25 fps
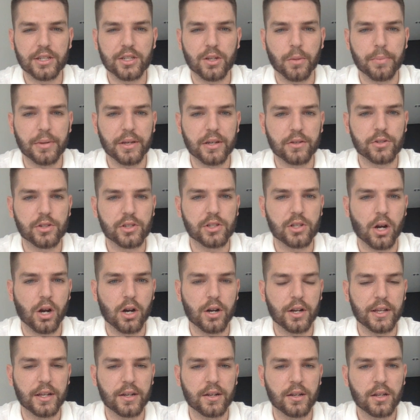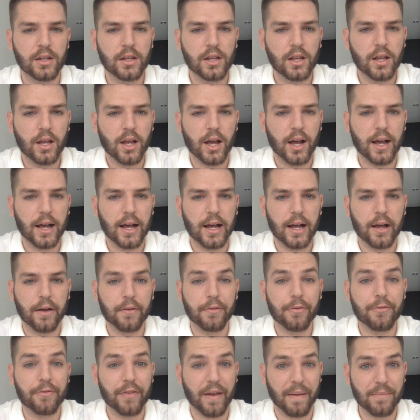So pEOS started
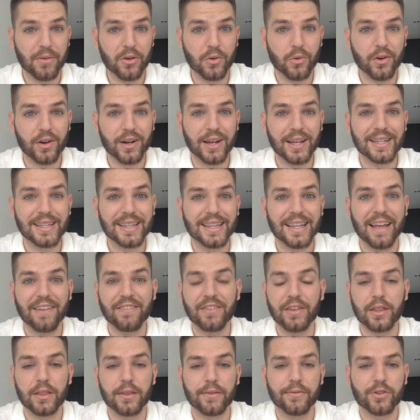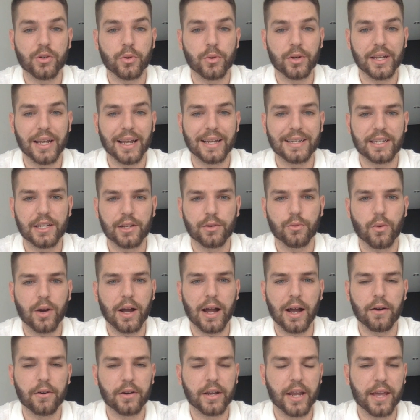February 11th of 2018.
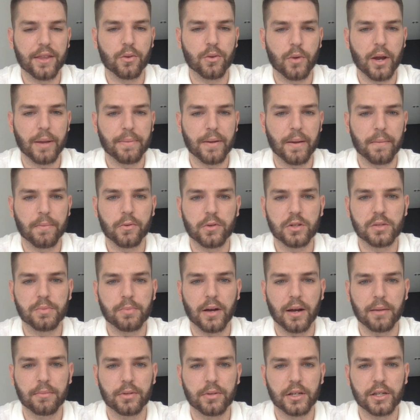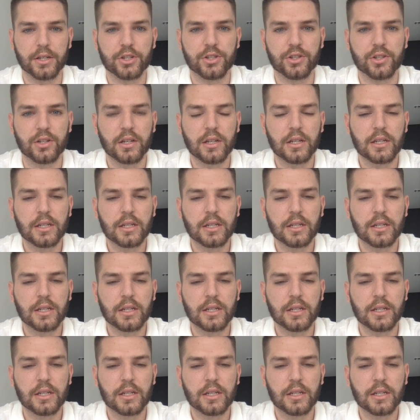Wow. Okay, the white paper was published.